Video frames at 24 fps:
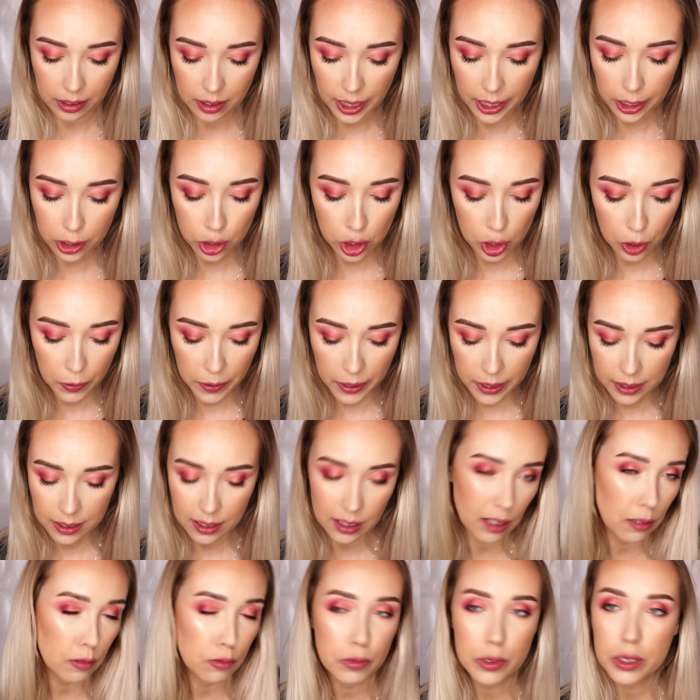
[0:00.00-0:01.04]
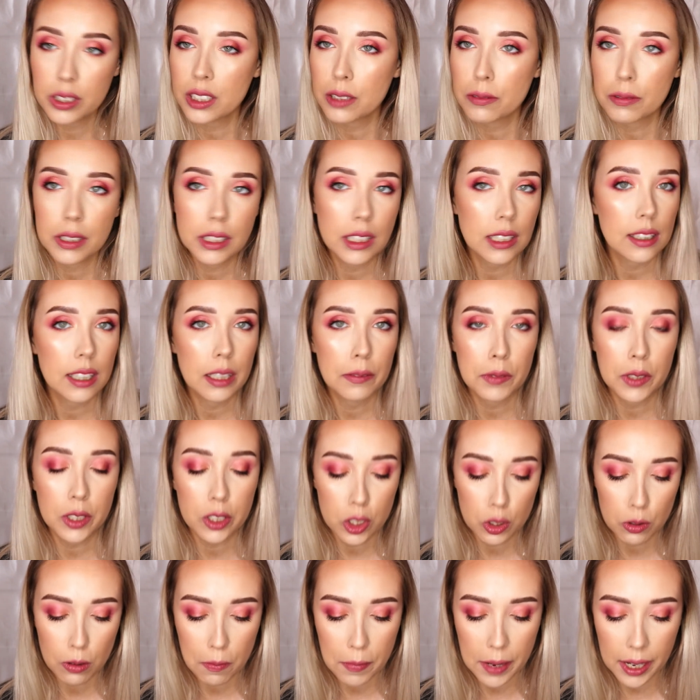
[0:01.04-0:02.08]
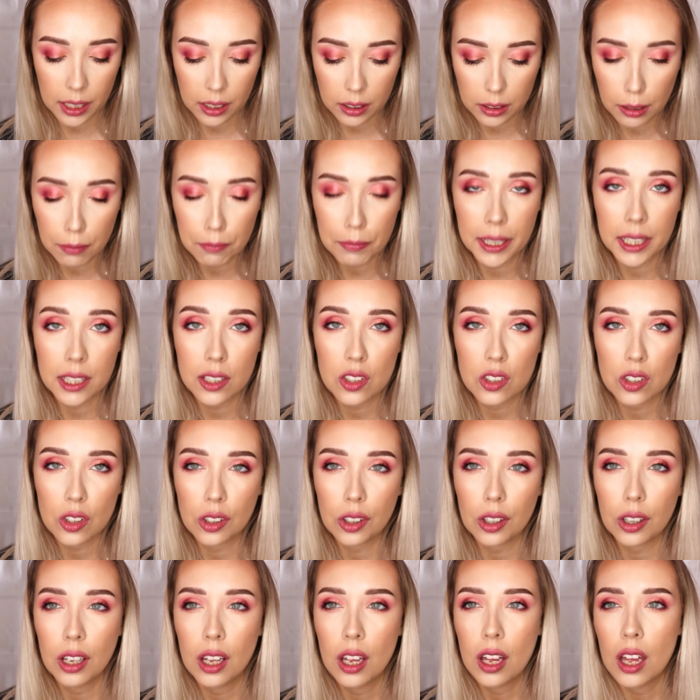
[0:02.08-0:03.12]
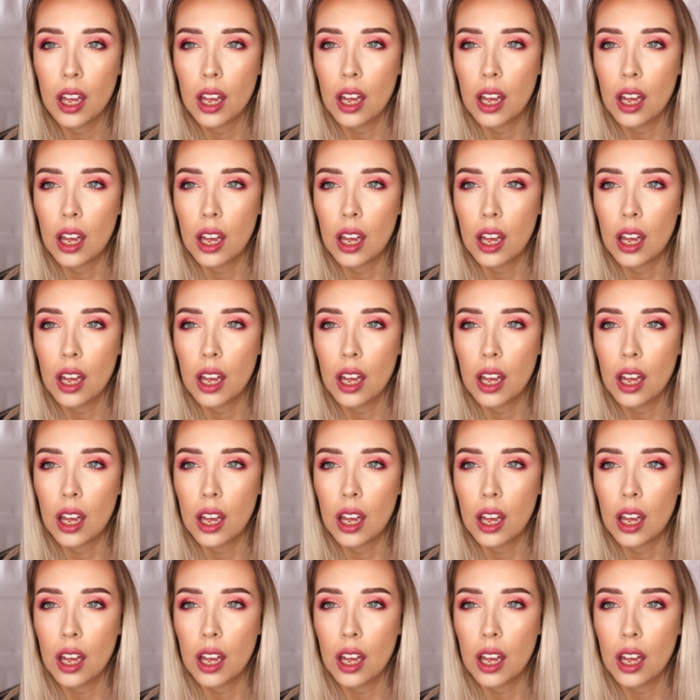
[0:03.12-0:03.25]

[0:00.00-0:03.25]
Texture-wise, really, really similar to a MAC lip pencil.